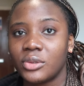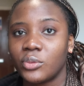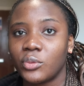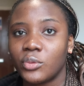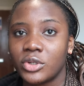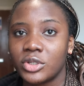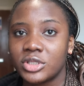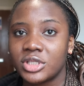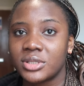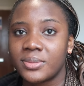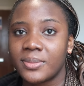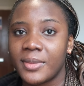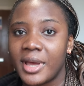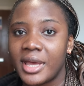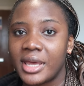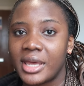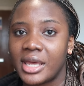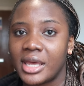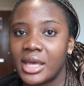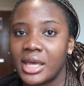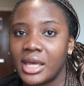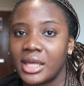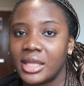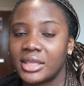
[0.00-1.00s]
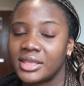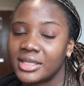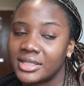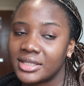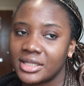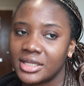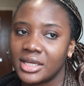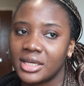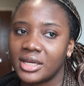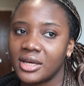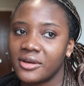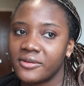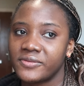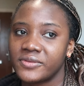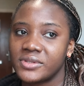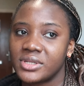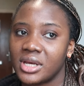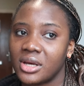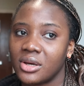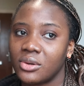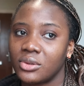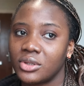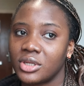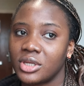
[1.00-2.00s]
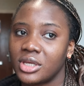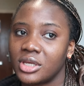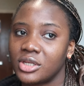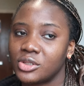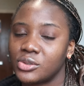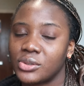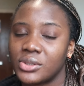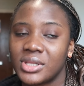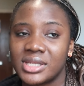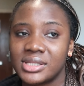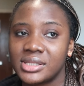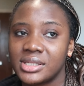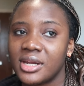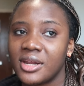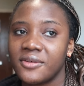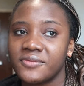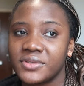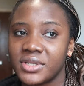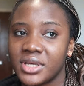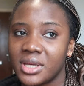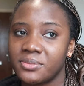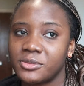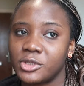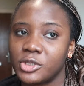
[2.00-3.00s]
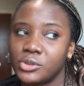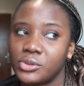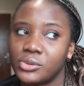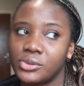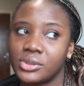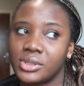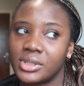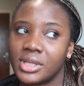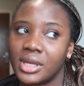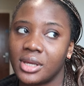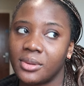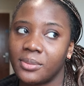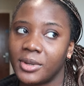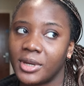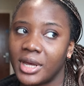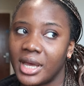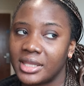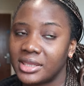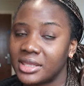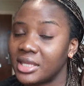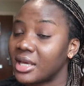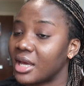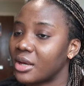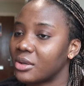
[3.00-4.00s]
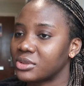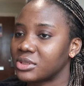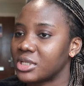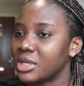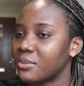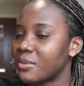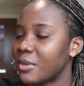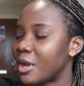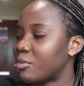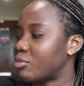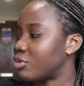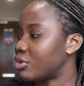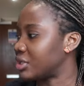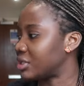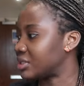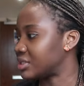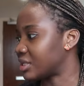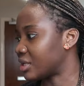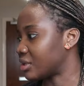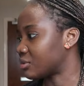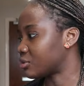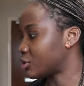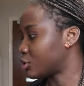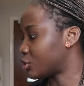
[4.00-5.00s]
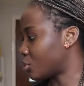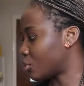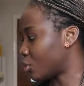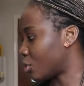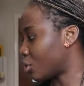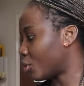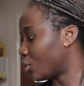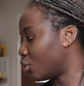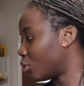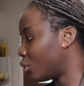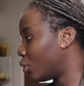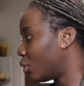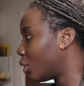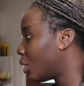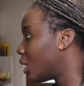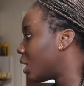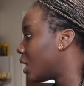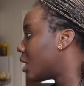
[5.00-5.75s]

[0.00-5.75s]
wash my hair the day after. Okay, so there's enough time to do that, but I think I'll take my braids out tomorrow.